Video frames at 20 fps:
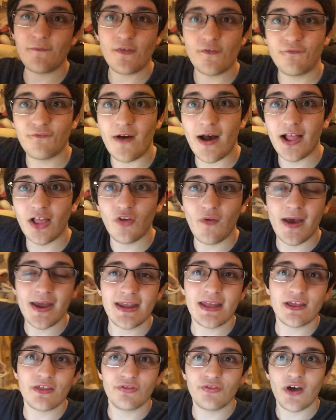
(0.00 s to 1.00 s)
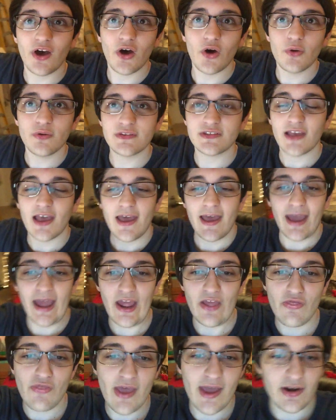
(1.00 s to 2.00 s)
if you follow any of those.
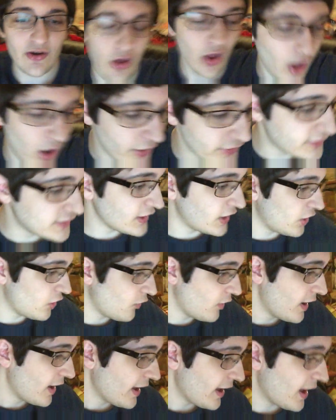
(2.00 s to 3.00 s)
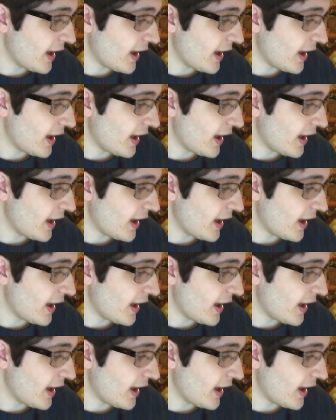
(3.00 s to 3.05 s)
And then also,